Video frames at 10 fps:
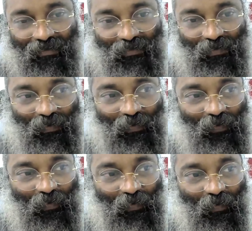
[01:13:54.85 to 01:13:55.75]
So
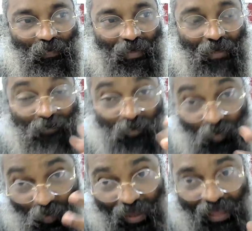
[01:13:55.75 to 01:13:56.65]
I'm
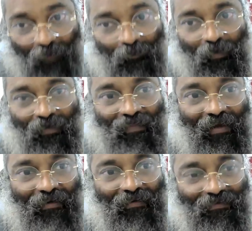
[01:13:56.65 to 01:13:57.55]
so happy
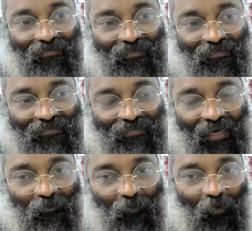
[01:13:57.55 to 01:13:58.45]
that at
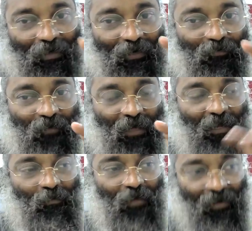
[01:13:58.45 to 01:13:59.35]
that point of
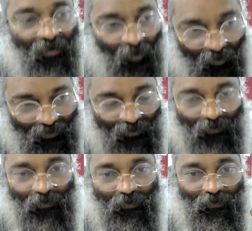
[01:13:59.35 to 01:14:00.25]
time I got
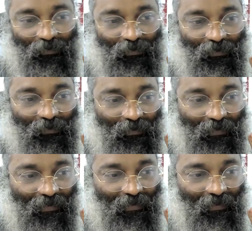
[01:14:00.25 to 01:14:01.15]
to, you know,
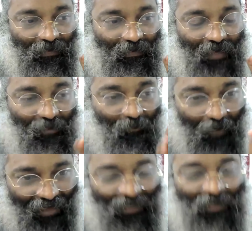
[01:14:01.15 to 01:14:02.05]
I
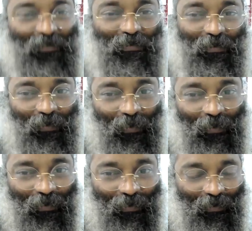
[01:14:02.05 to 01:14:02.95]
managed to
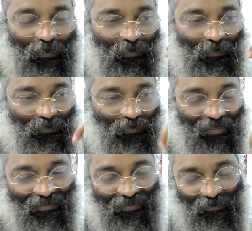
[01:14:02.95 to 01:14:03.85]

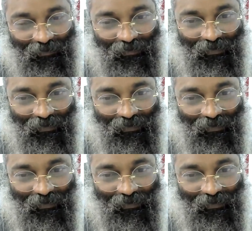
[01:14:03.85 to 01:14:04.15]
get them.